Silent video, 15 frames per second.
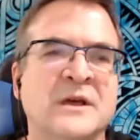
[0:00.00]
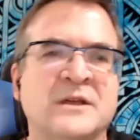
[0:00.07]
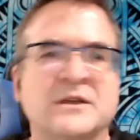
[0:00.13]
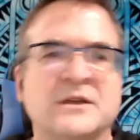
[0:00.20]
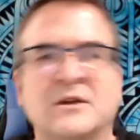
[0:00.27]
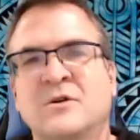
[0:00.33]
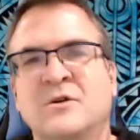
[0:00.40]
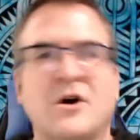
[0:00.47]
you
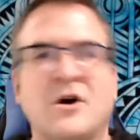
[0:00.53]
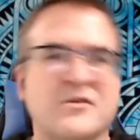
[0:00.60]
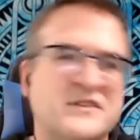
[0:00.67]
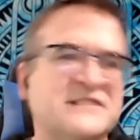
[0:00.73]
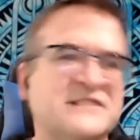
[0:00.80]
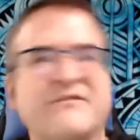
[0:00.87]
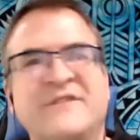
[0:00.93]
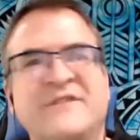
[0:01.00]
know, all
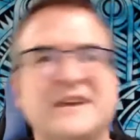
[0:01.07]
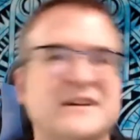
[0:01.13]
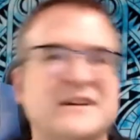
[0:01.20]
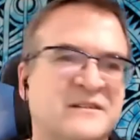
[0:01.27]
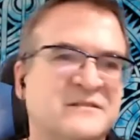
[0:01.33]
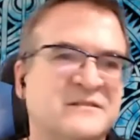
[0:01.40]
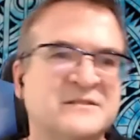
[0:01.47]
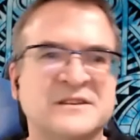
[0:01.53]
these
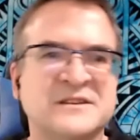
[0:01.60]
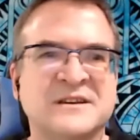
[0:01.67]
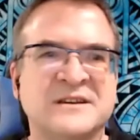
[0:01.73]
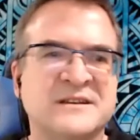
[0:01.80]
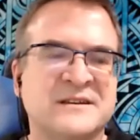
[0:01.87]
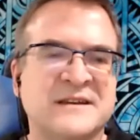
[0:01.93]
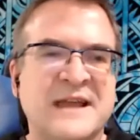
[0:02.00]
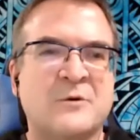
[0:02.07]
fears,
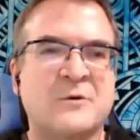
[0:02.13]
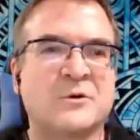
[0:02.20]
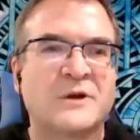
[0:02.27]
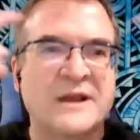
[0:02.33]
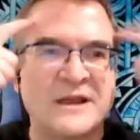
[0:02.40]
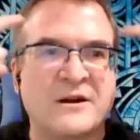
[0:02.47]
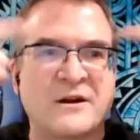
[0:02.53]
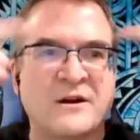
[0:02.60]
now we're
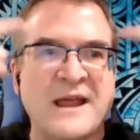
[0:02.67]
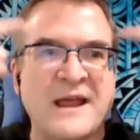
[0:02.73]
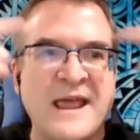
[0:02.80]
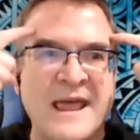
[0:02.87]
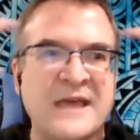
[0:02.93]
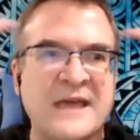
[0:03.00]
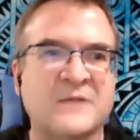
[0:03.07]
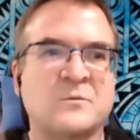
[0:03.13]
in our head,